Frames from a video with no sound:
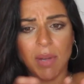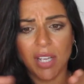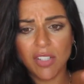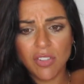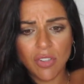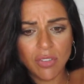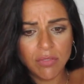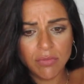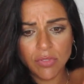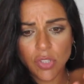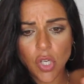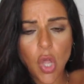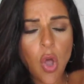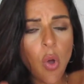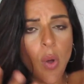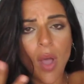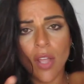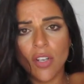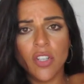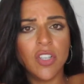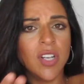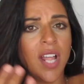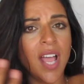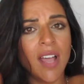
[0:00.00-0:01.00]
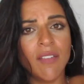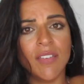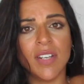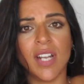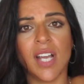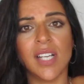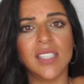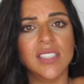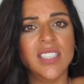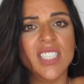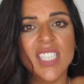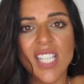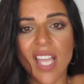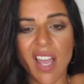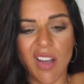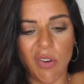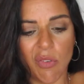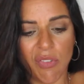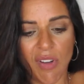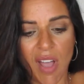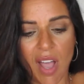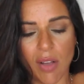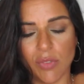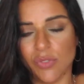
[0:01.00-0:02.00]
I don't know. I don't have an idea
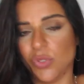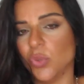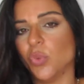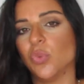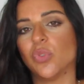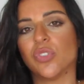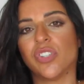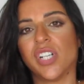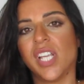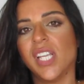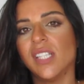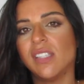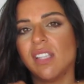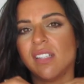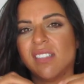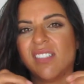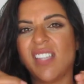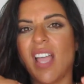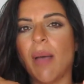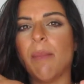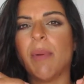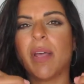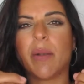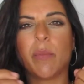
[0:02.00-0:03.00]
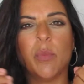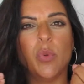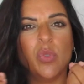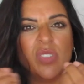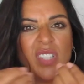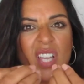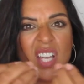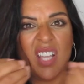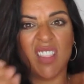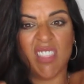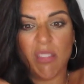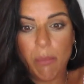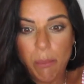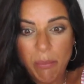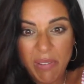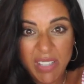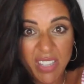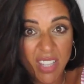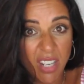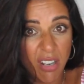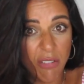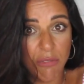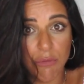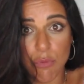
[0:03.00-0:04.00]
of how to create a ta marbuta in the
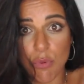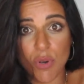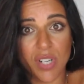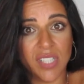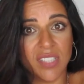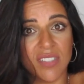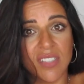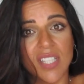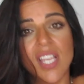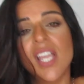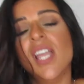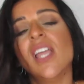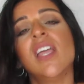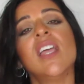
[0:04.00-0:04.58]
middle of words.